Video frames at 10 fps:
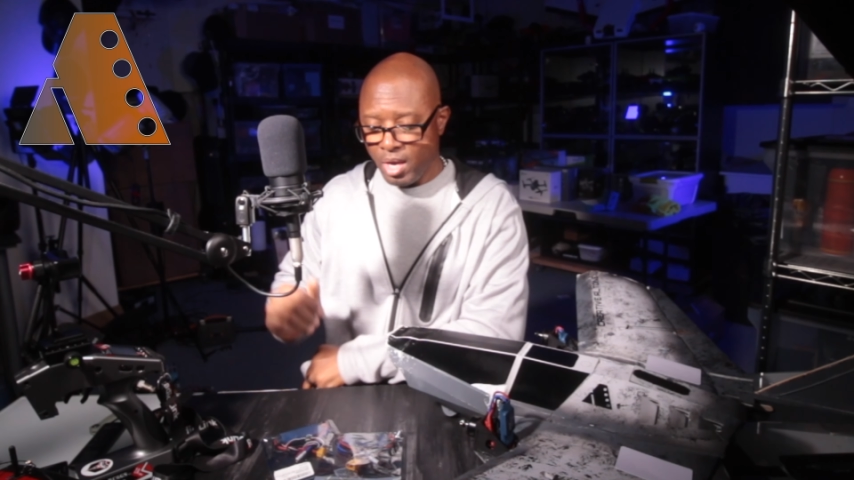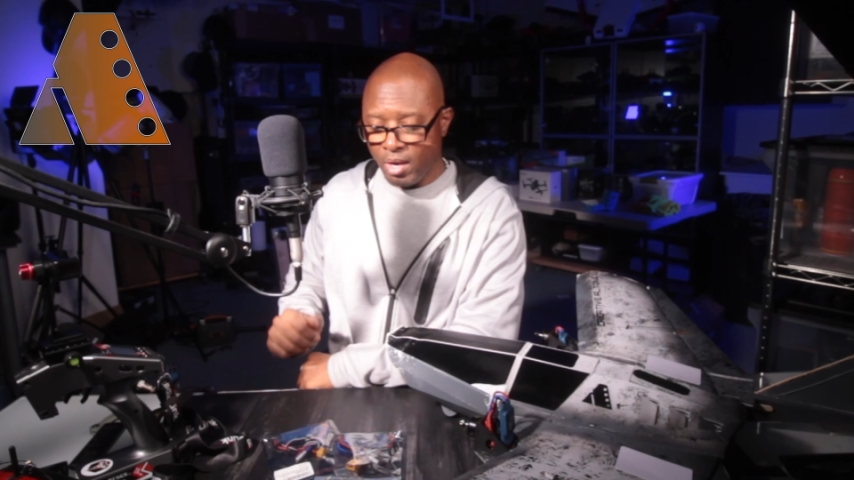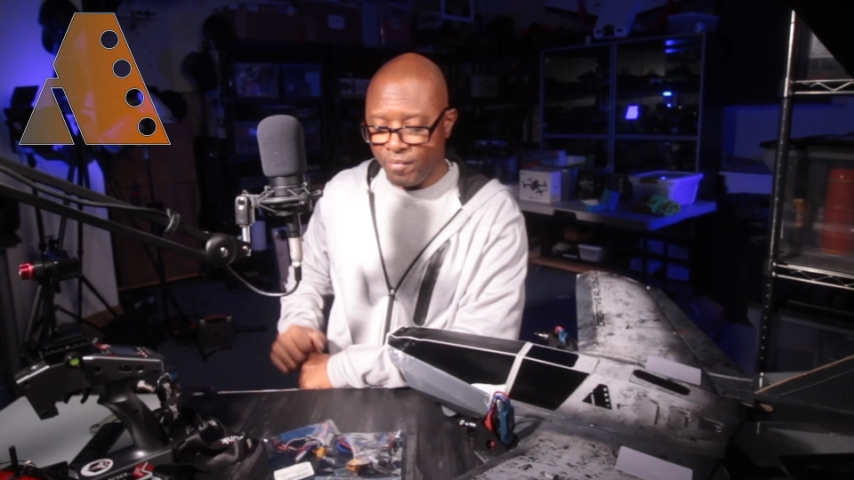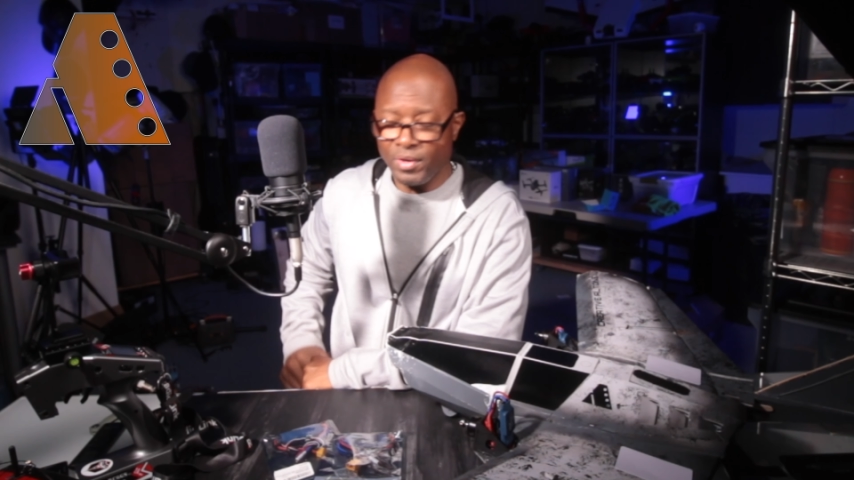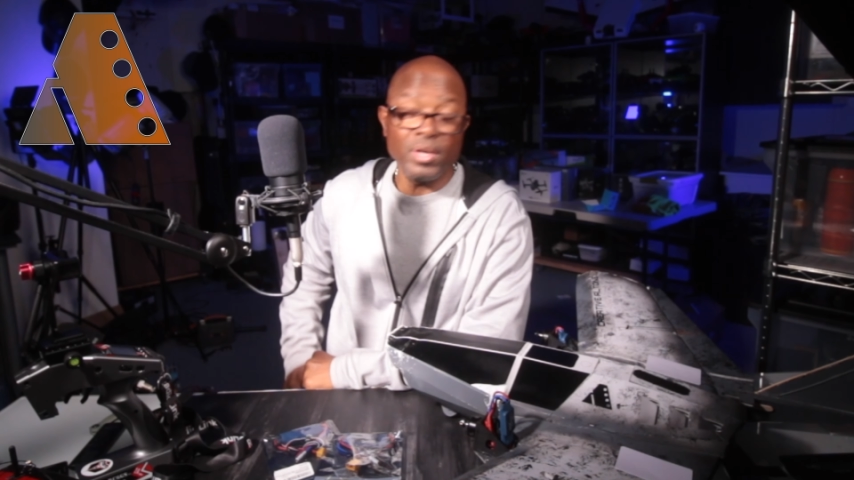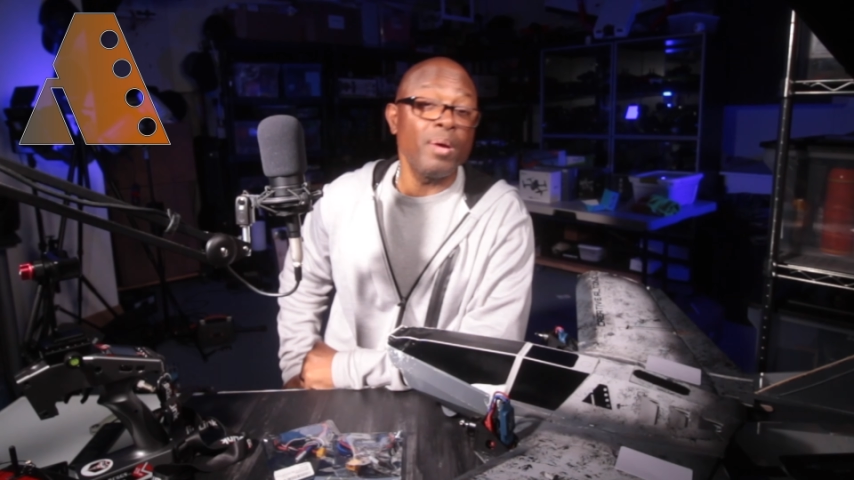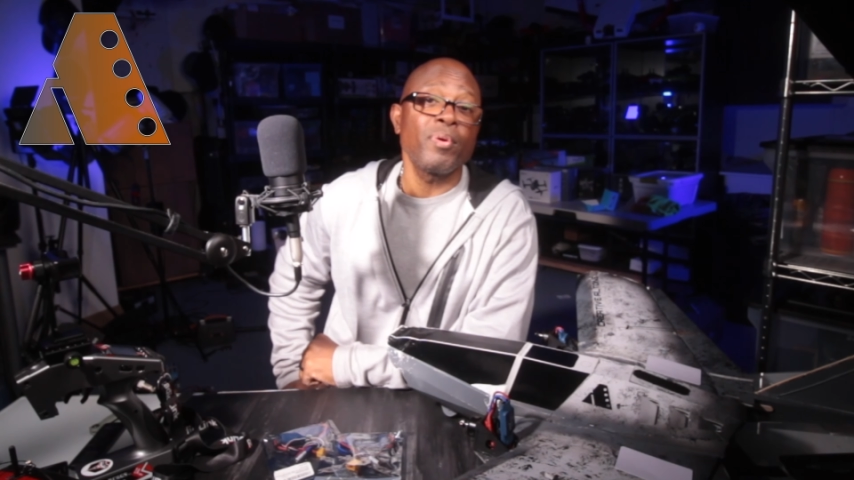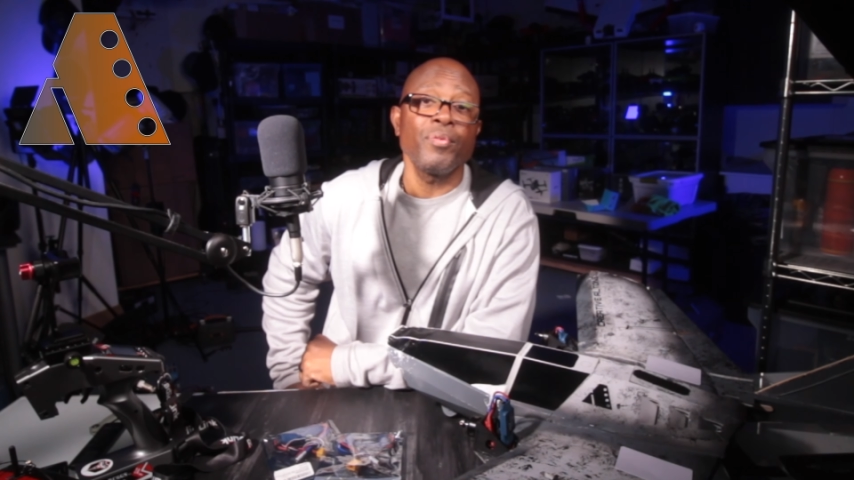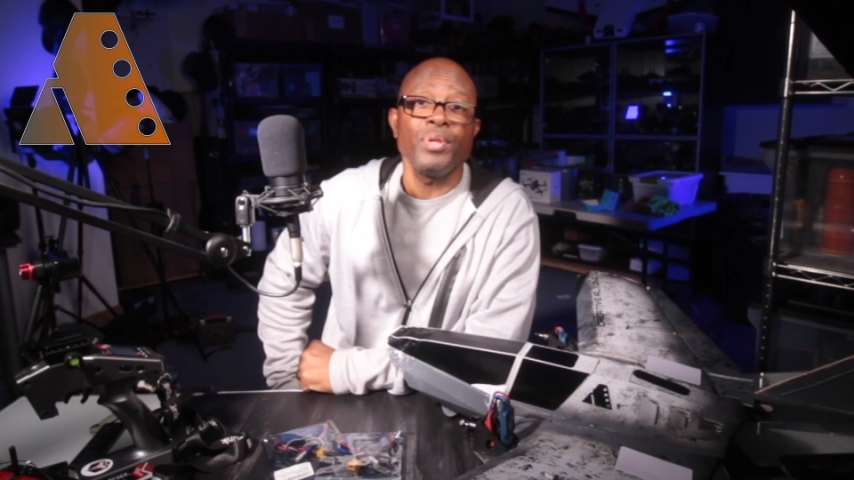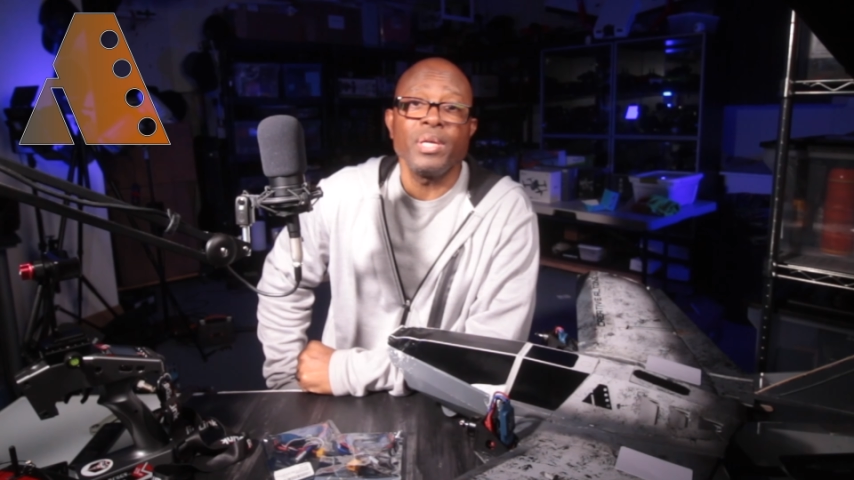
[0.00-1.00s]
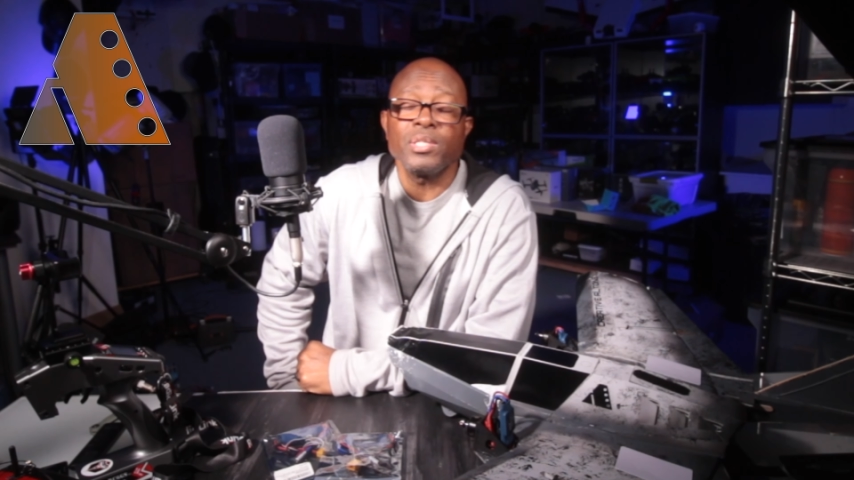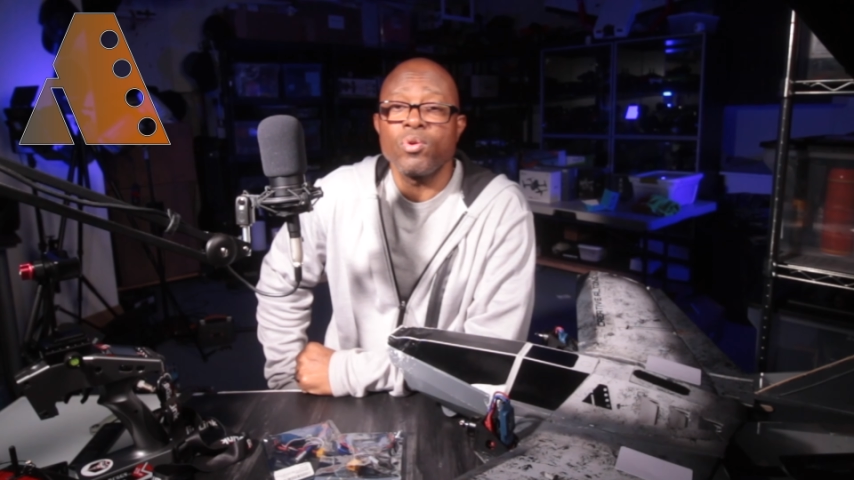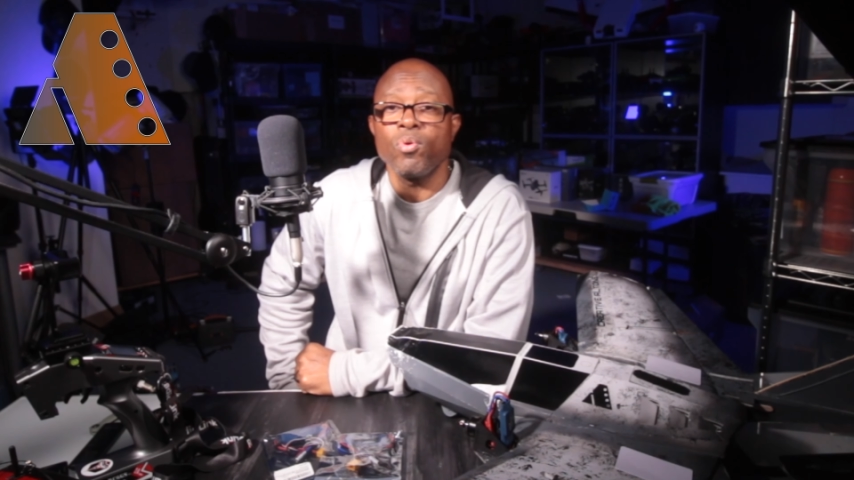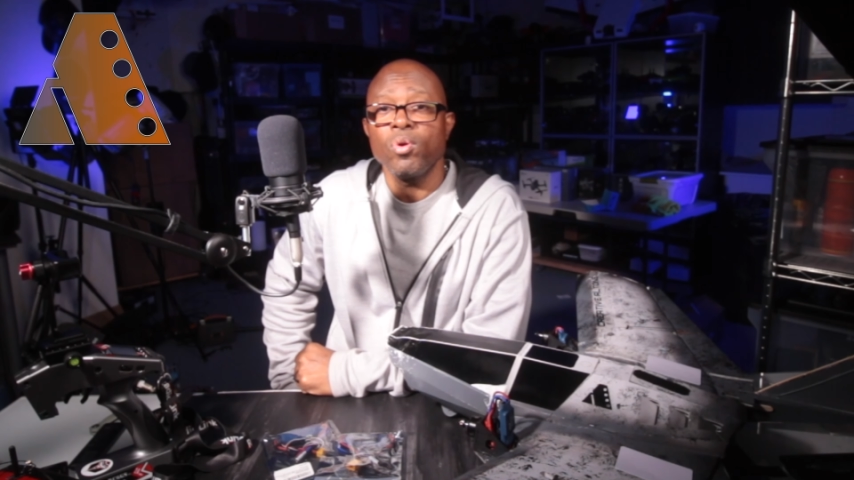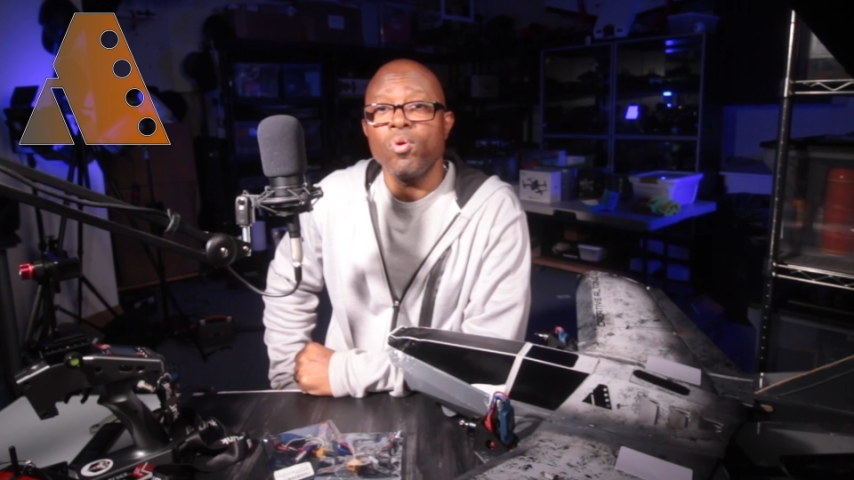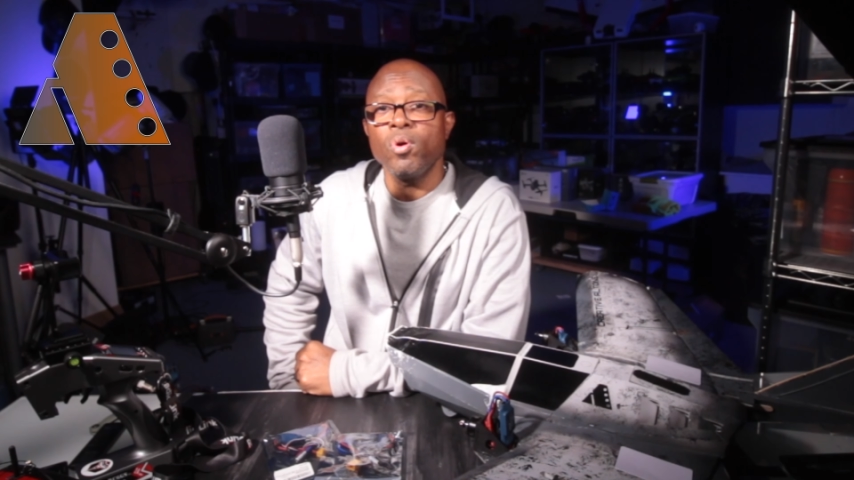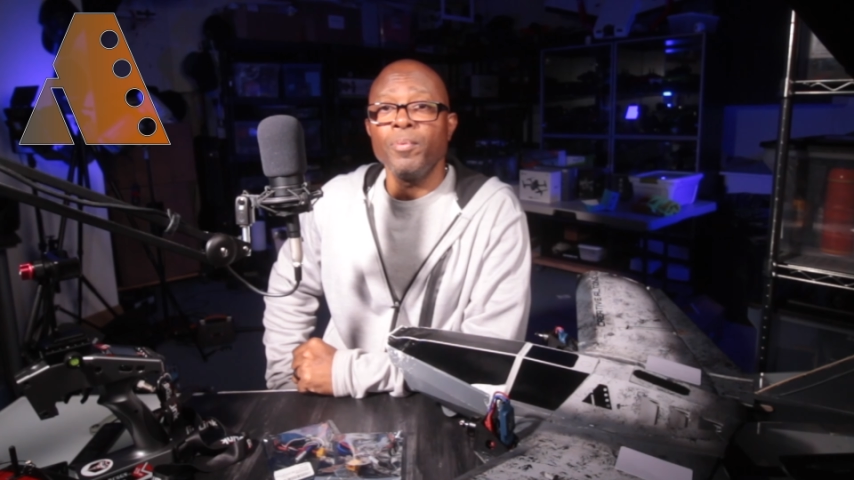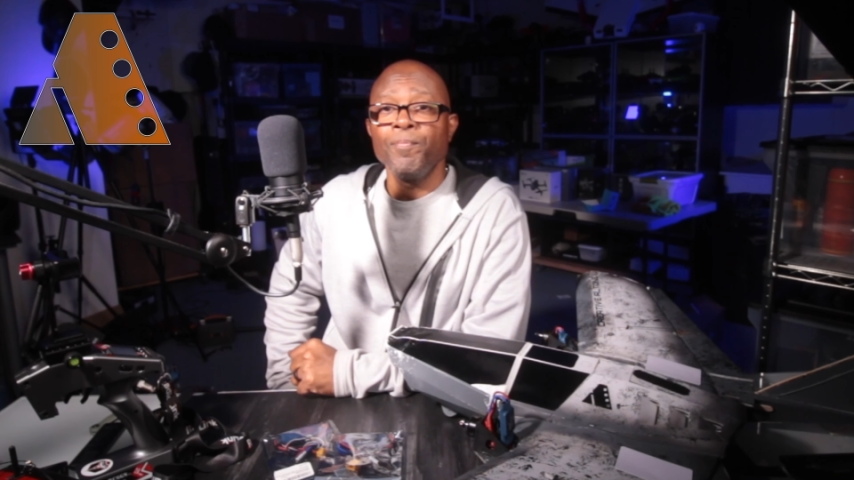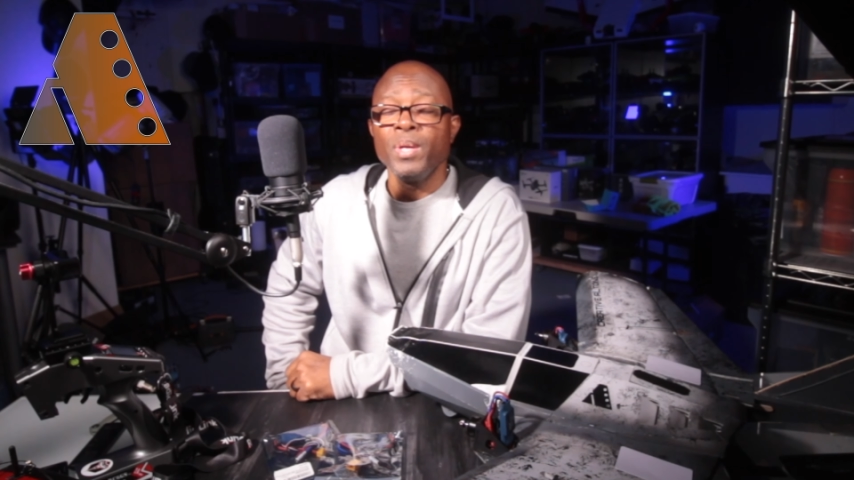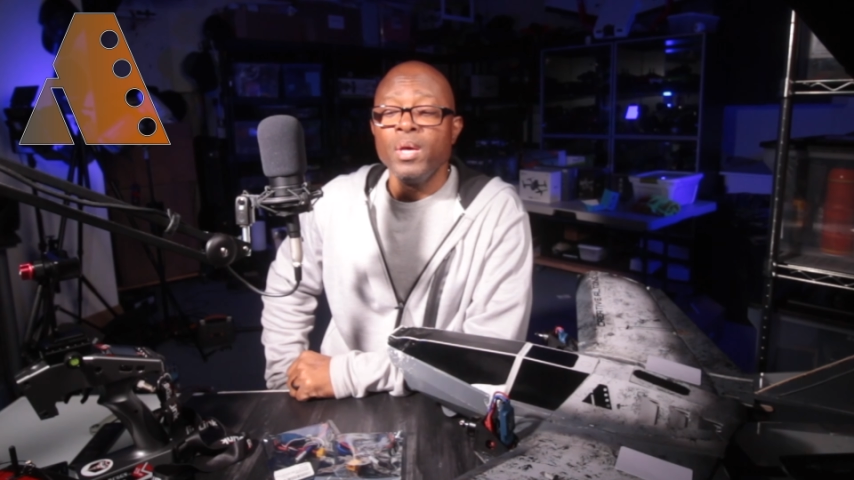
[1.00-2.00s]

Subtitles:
of a number of things going on.